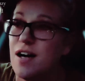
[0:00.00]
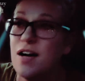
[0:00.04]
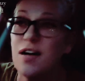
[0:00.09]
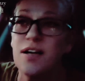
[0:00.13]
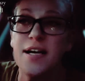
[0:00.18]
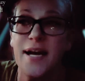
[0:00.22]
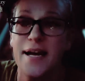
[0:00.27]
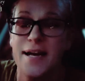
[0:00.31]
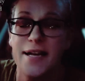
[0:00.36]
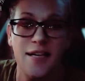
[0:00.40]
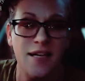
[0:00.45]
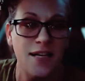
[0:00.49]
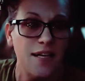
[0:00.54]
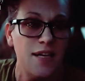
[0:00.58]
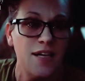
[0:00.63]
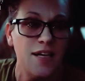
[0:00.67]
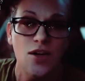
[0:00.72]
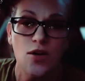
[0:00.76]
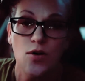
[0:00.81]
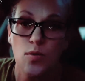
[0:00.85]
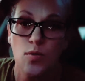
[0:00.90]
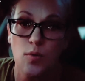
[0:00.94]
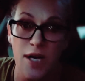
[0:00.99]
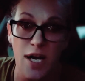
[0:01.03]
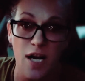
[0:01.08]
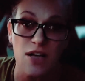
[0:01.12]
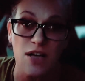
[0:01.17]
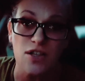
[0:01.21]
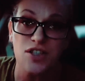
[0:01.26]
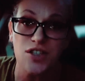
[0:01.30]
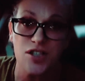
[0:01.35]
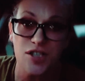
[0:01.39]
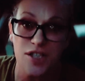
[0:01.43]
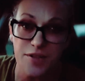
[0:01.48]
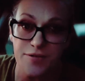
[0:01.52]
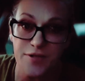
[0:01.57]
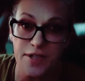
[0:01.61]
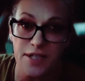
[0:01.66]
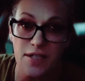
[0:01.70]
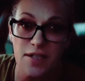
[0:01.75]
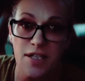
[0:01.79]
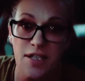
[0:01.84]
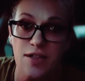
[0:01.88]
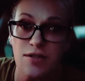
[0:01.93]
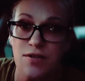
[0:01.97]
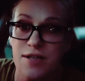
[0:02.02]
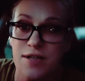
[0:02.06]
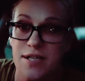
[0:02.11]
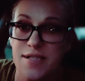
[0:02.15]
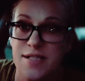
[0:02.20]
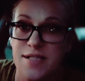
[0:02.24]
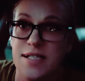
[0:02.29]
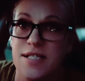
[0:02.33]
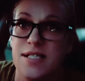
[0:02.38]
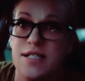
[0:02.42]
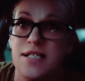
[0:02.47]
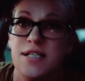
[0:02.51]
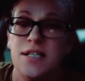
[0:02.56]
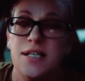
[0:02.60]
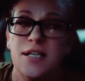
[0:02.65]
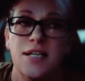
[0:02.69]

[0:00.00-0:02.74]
okay, we are shifting like crazy,